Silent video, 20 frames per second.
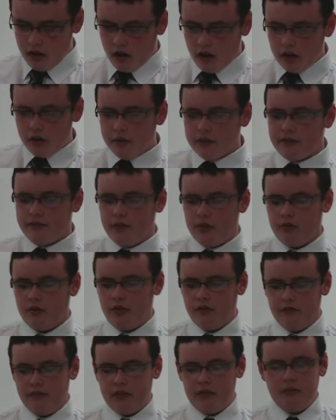I always feel
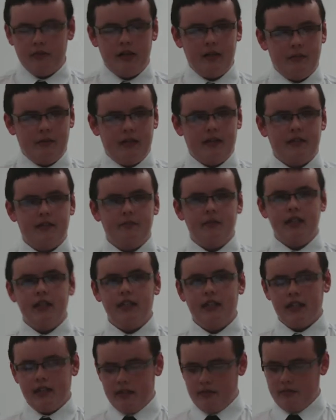comfortable about
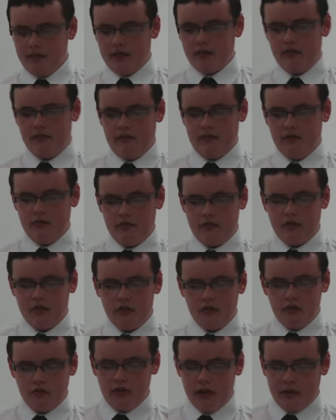speaking to my
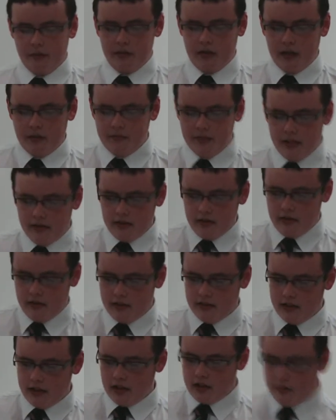consultant or epilepsy
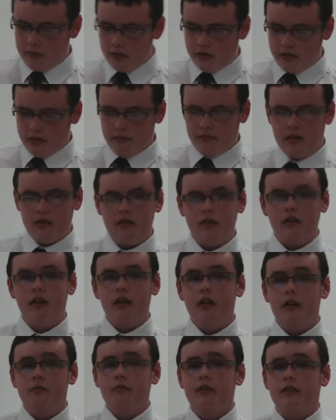nurse in an appointment,
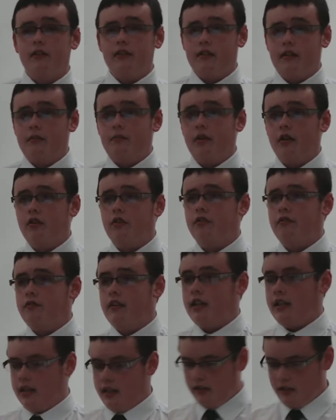because they're both
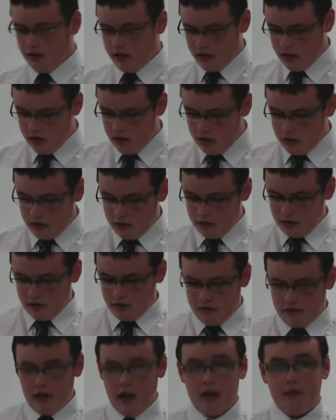really
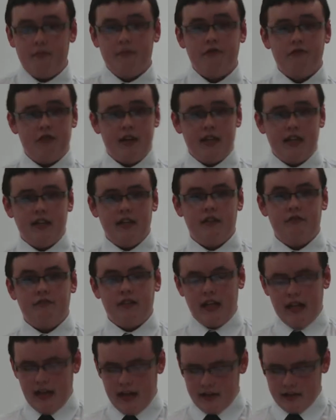friendly and
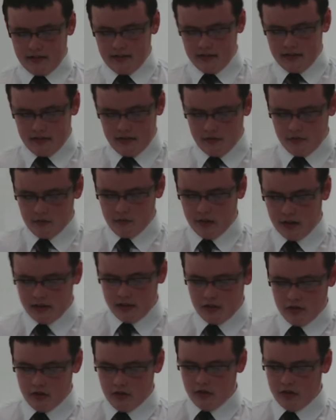relaxed when
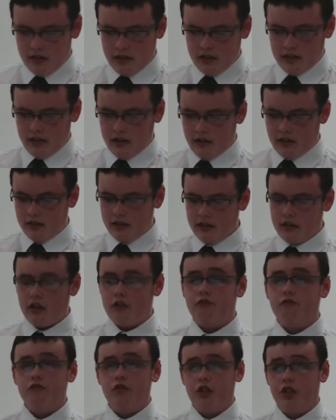they're talking. And they
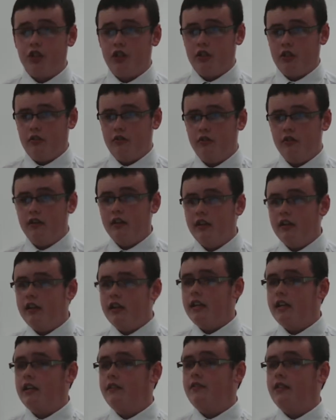don't rush you,
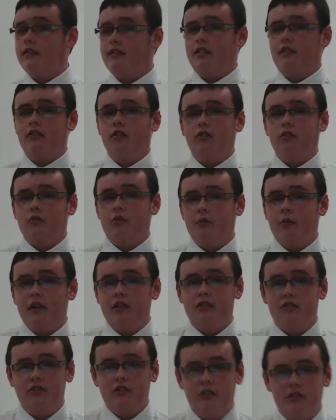And if it's an odd
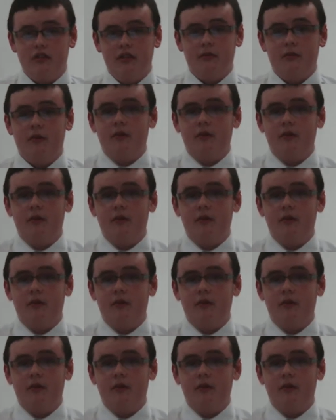question, they